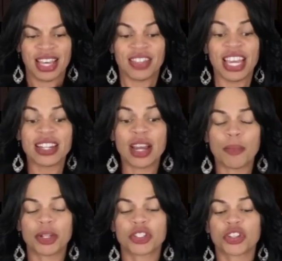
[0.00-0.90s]
Then,
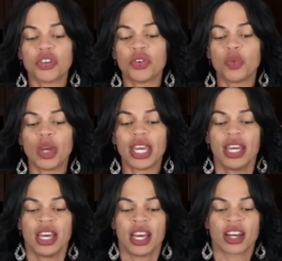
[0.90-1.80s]
number two,
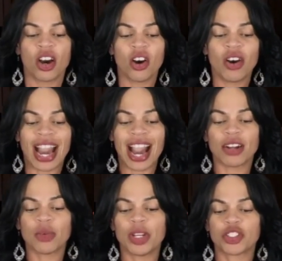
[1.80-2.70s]
we Go,
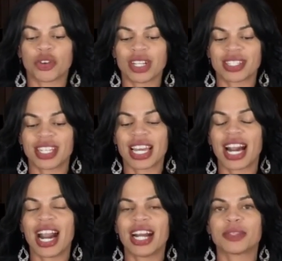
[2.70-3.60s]
how do we trust in
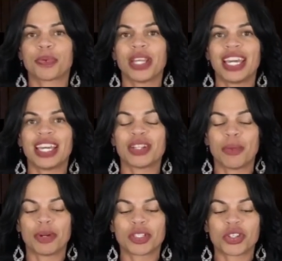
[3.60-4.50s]
God's plan?
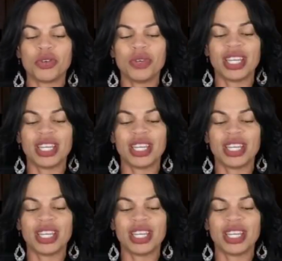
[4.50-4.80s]
Number two